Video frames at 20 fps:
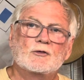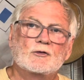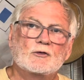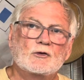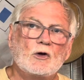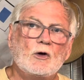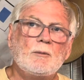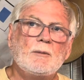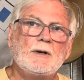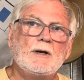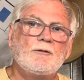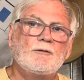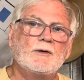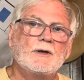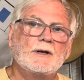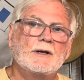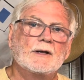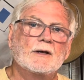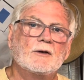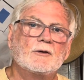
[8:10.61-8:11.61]
so many
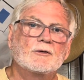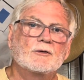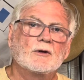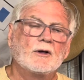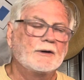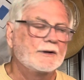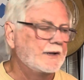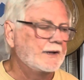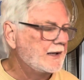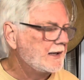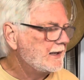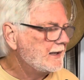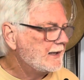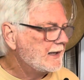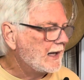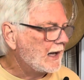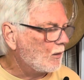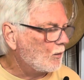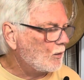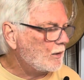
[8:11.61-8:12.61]
videos on.
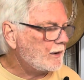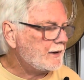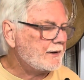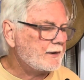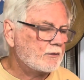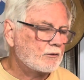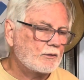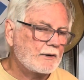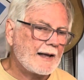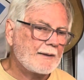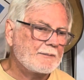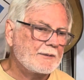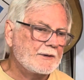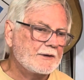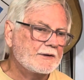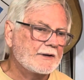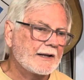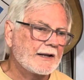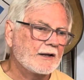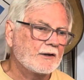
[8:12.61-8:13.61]
I wanted to wrap
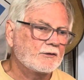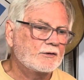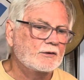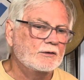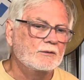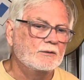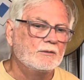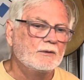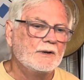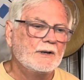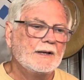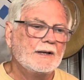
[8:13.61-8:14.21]
it down to